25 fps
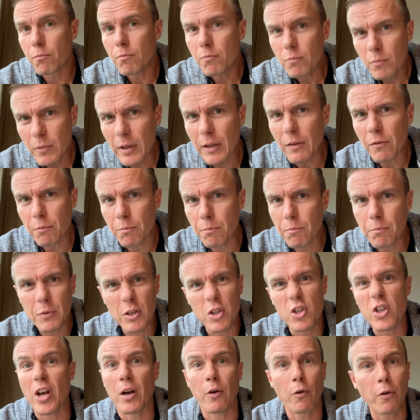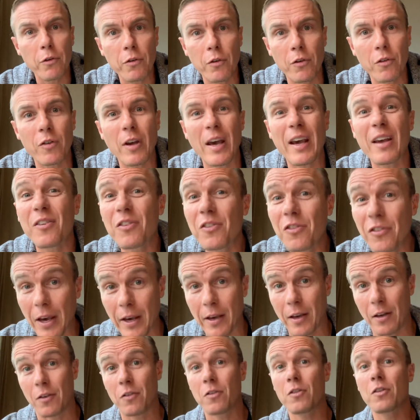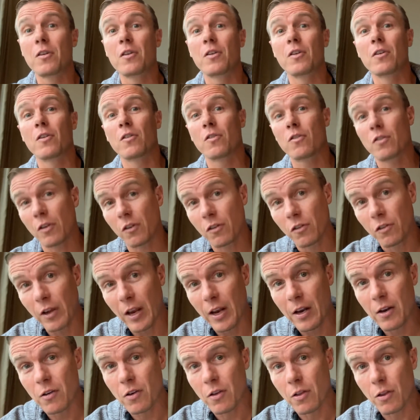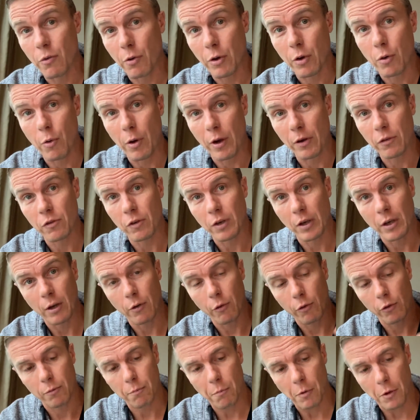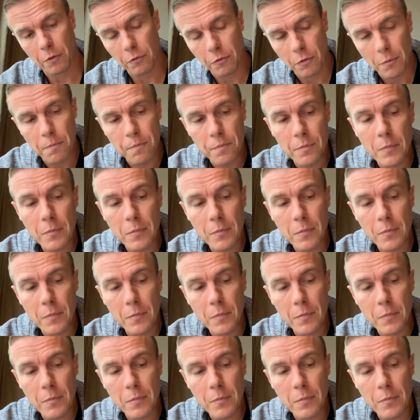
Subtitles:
let's be generous and say, a second to send the request and get a response.